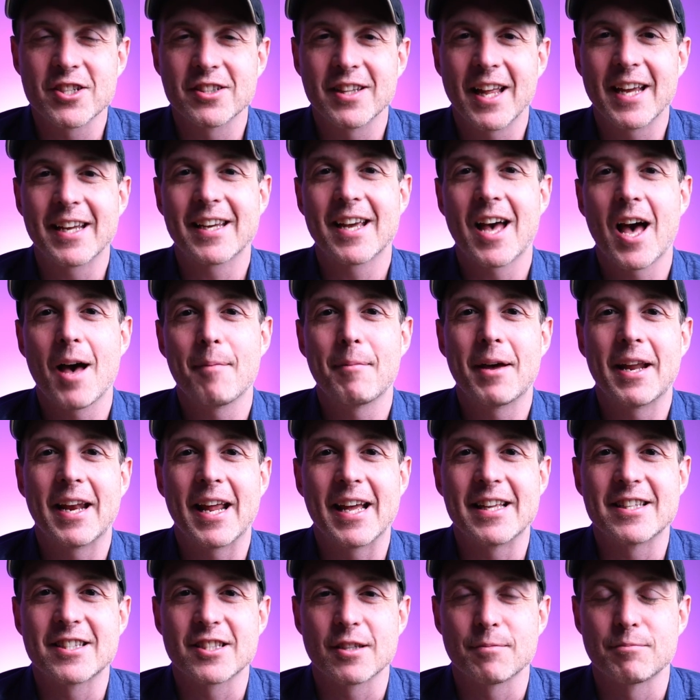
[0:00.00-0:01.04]
Like, comment,
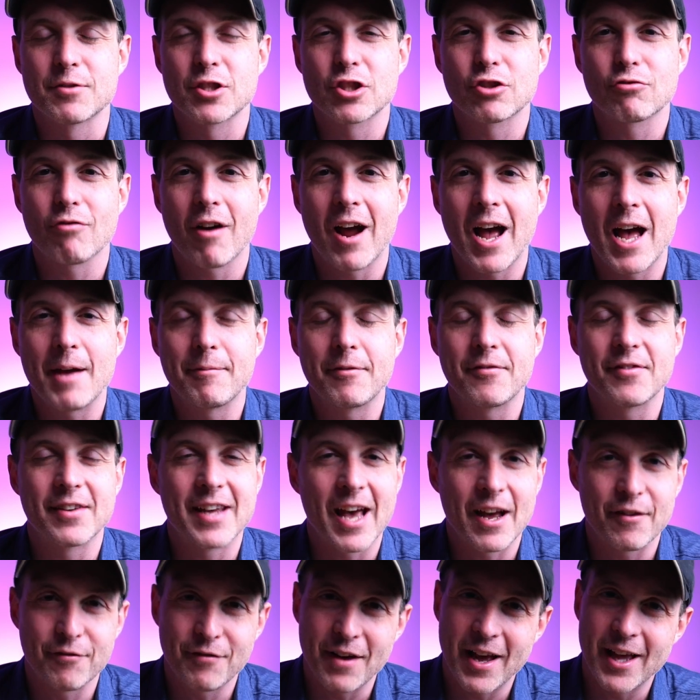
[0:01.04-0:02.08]
and subscribe if you
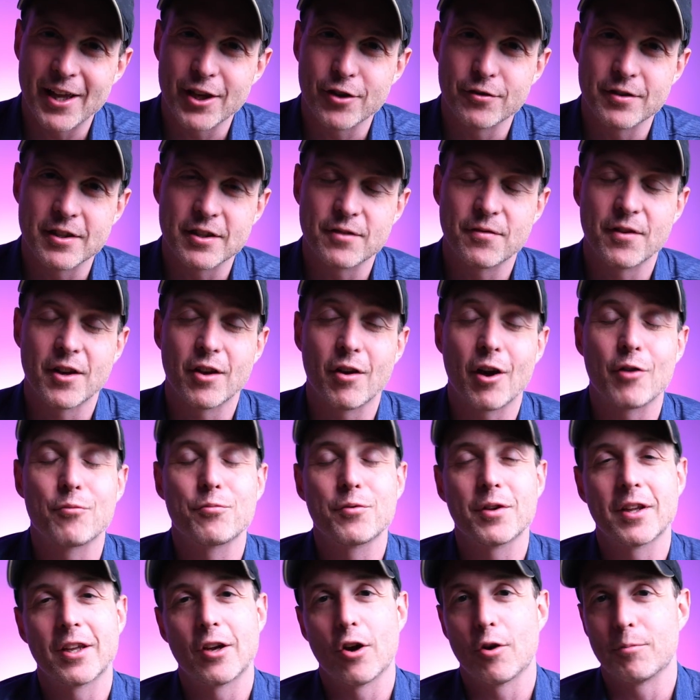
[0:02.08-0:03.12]
got value in this video. I
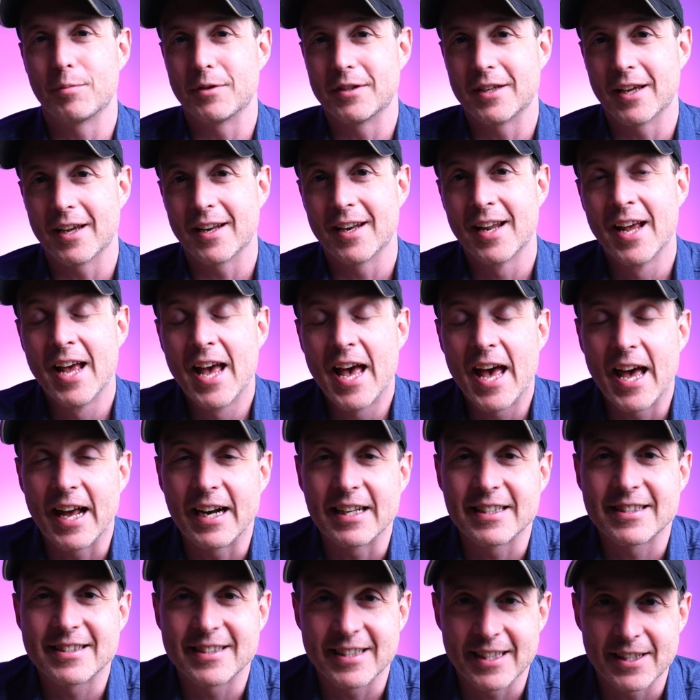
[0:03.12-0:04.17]
really hope you did, and
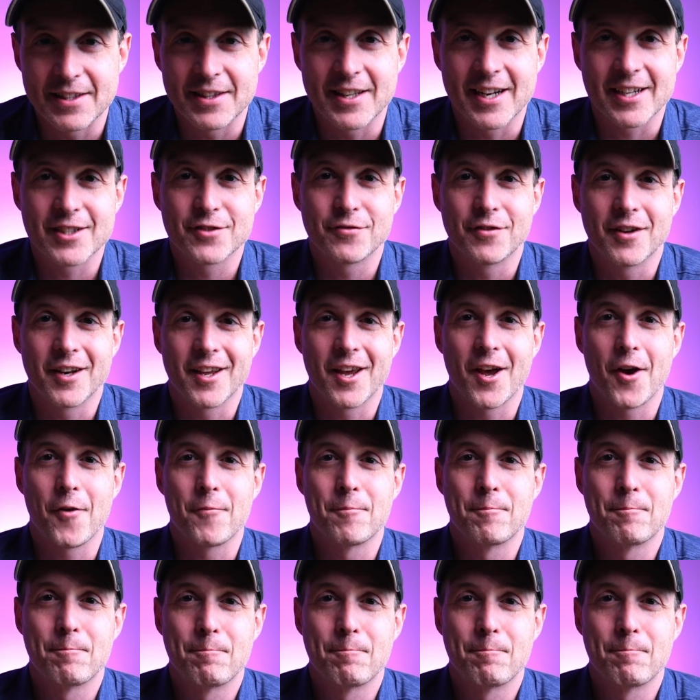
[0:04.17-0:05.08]
I'll see you in the next video.